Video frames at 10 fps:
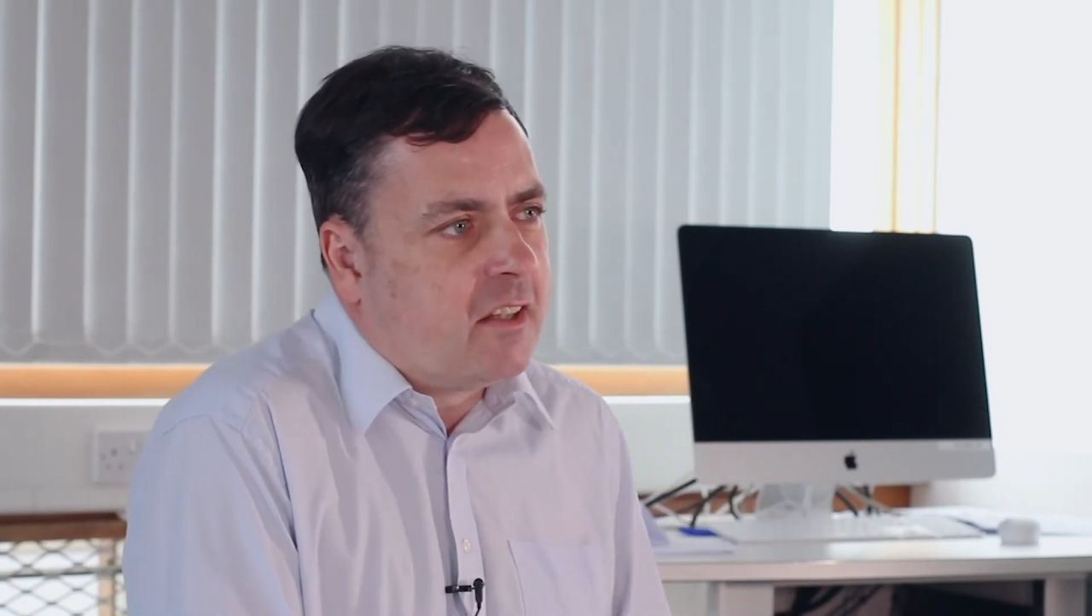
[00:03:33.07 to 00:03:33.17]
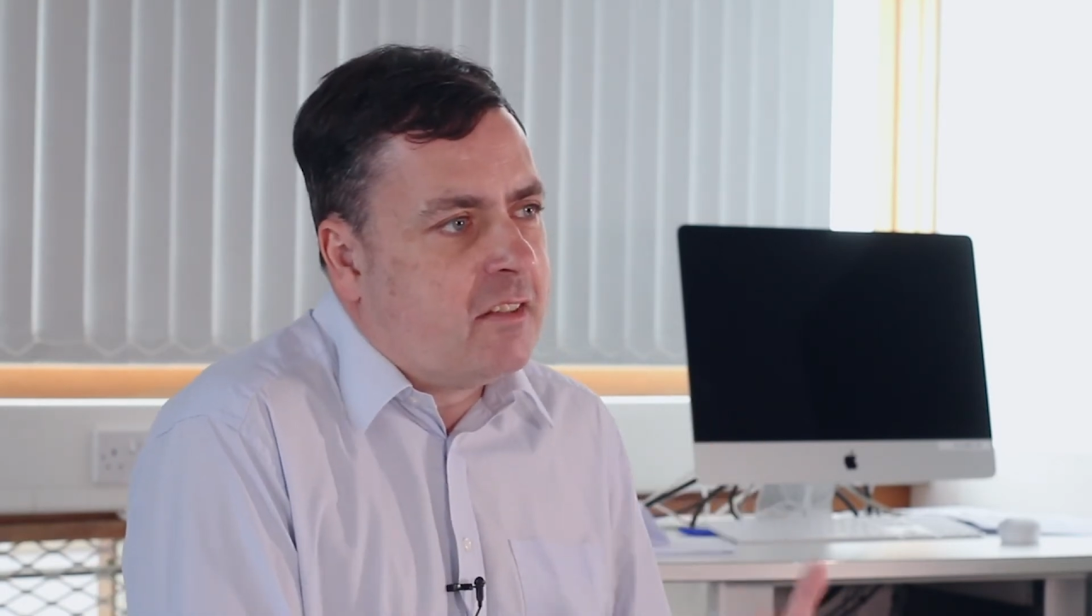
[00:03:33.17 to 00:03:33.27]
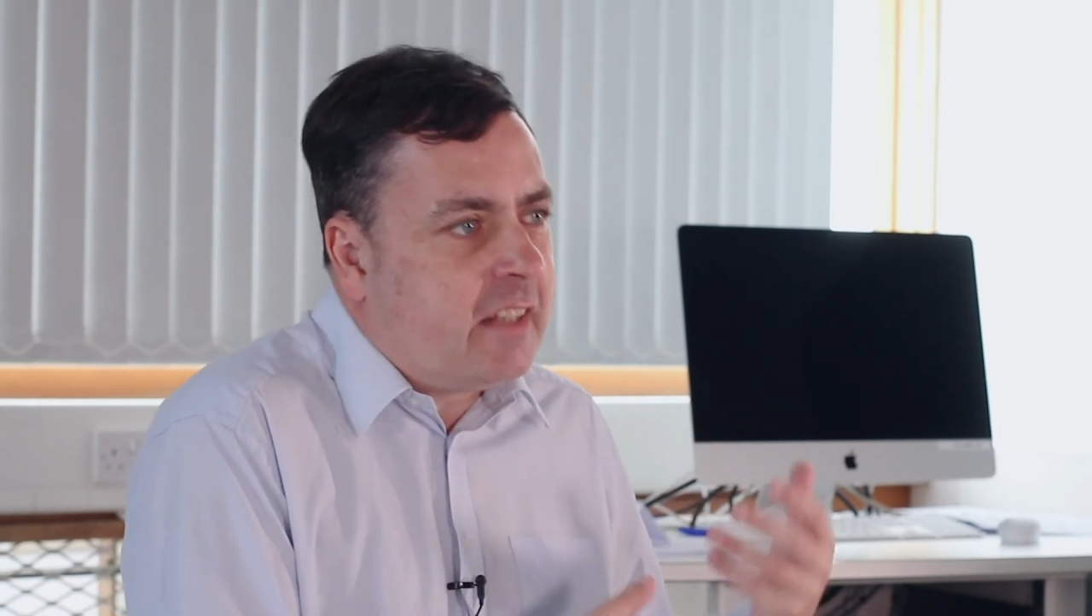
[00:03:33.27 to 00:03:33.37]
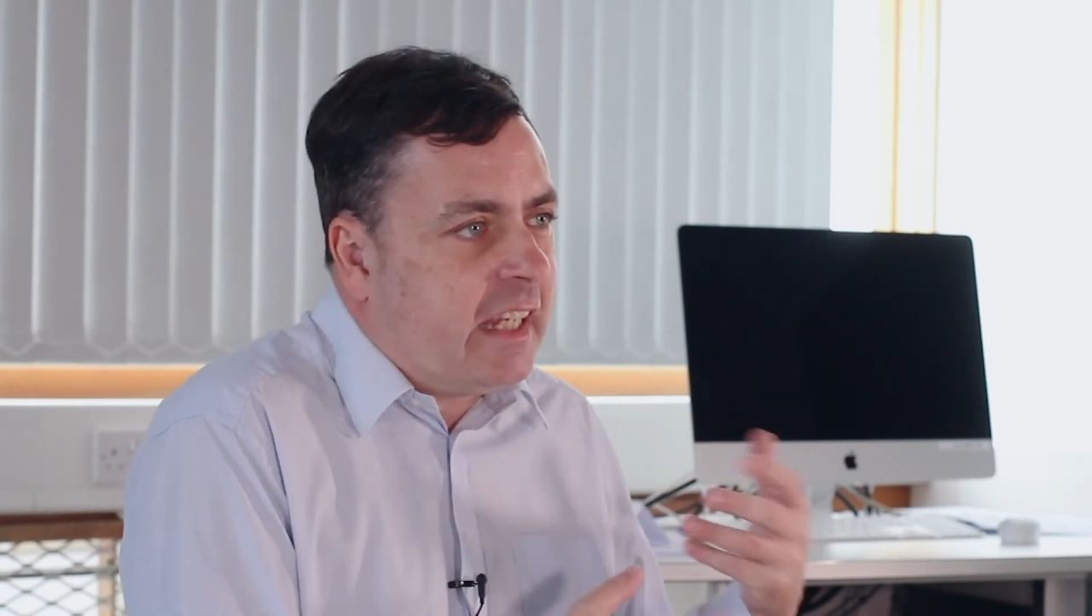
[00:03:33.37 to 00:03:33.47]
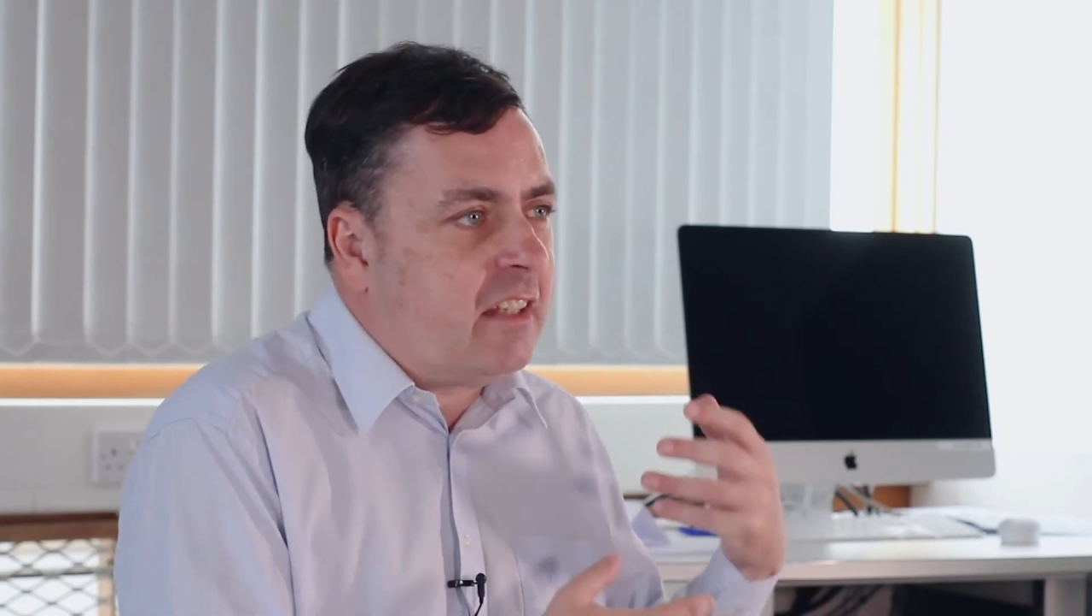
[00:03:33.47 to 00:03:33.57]

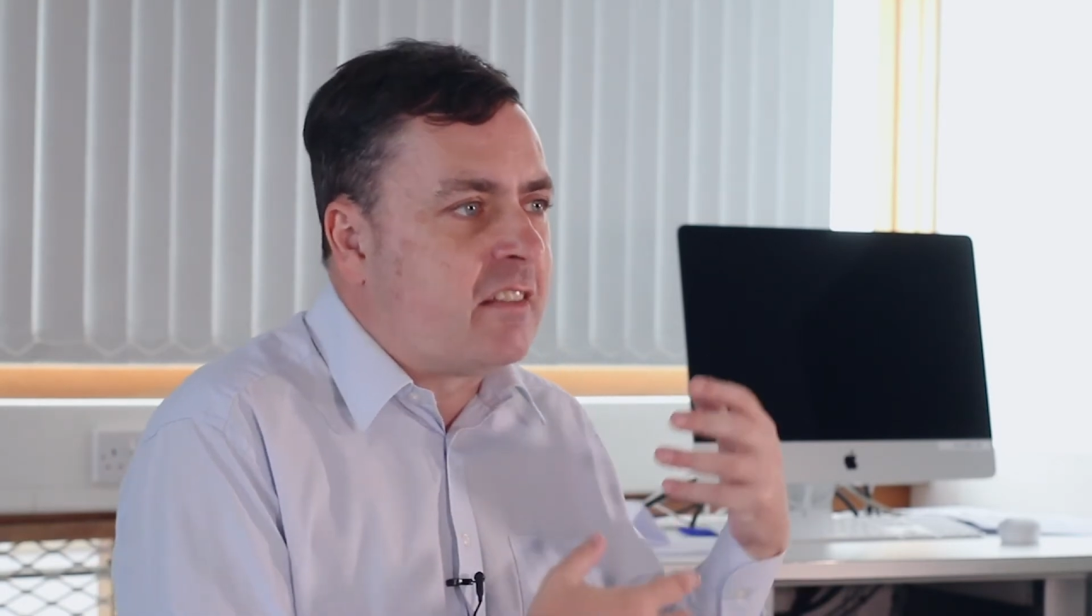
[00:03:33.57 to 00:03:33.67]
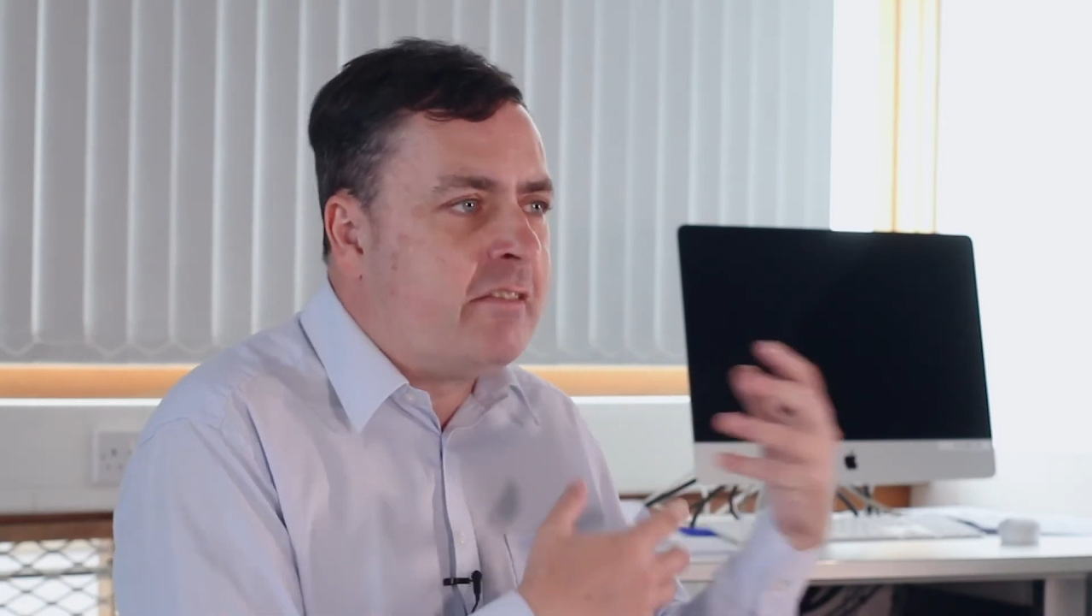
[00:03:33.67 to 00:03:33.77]
need